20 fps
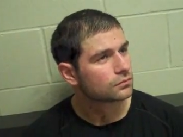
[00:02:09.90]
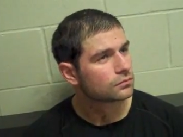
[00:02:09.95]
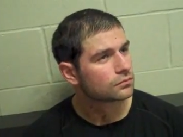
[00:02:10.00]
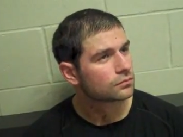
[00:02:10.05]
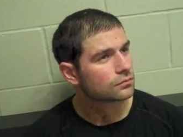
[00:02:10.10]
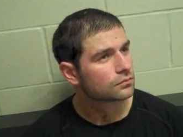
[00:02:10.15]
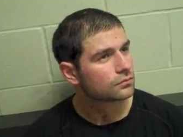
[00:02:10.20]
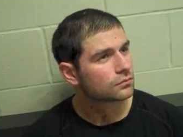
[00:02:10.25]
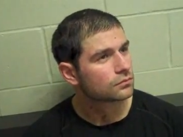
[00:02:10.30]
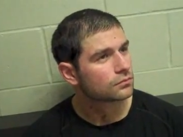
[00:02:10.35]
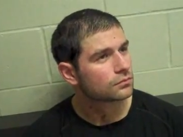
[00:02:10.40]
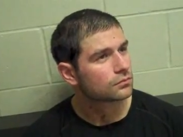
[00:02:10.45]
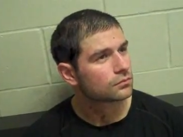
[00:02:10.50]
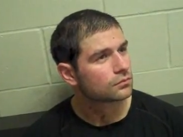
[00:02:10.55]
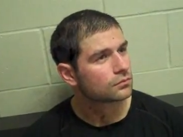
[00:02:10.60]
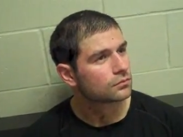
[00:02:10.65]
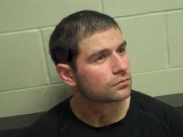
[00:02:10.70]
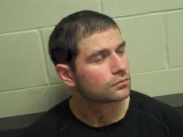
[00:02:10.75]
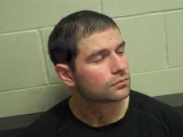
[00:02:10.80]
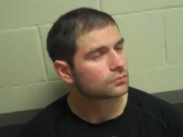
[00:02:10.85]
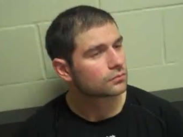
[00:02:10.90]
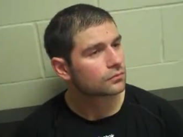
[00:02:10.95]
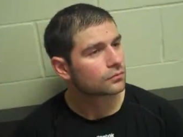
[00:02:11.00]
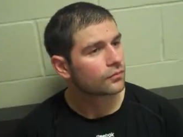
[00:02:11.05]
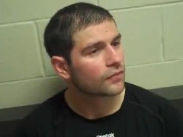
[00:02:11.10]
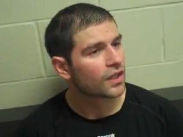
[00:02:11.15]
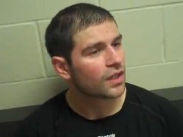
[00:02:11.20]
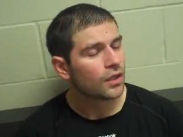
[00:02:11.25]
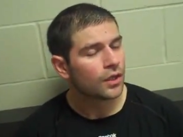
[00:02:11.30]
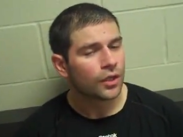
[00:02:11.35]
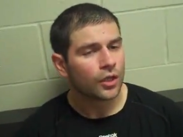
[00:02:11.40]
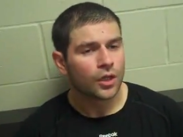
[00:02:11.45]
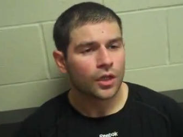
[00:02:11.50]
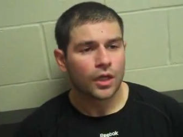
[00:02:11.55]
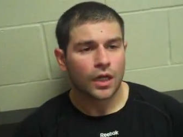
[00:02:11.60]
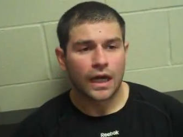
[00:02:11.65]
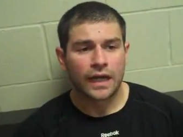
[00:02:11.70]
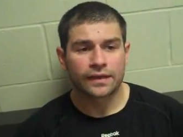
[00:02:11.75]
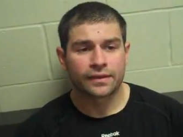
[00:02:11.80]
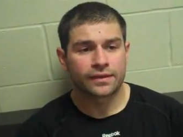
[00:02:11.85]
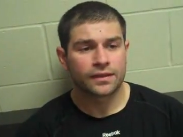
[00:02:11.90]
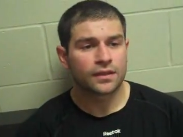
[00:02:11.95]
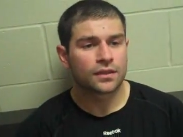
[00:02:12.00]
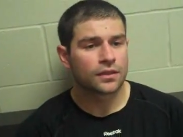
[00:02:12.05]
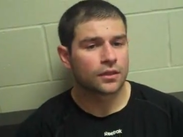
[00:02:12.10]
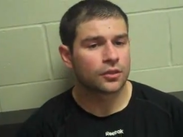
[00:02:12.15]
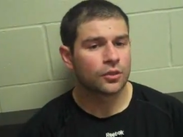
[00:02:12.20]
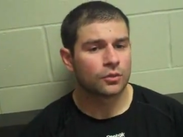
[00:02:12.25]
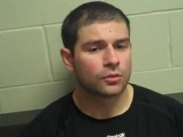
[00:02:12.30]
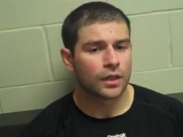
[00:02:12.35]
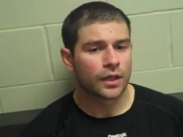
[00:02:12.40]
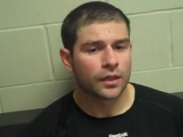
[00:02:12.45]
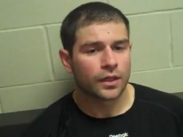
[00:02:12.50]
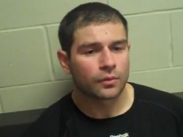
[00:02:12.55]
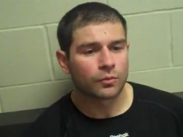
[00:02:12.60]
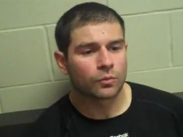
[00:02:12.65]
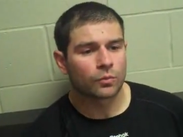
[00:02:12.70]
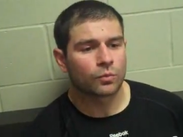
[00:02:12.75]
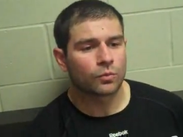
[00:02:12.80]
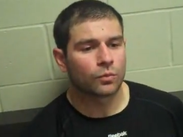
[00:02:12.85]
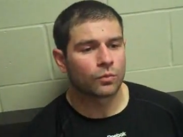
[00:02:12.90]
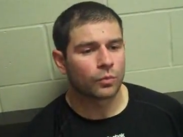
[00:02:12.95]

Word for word: mindset to just keep going? I think you know what